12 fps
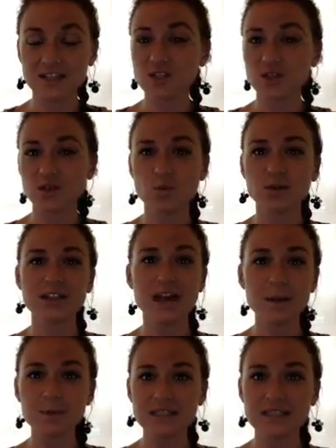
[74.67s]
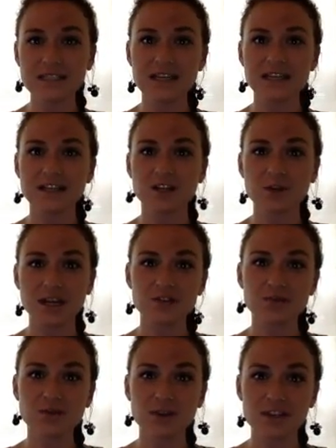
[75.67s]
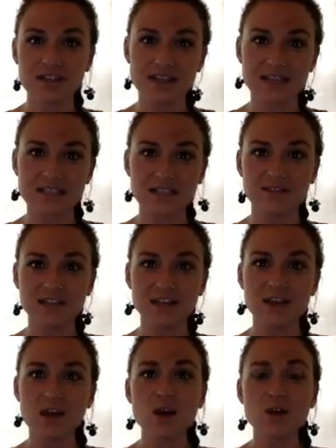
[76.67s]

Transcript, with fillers: So you will not be seeing a grade for this activity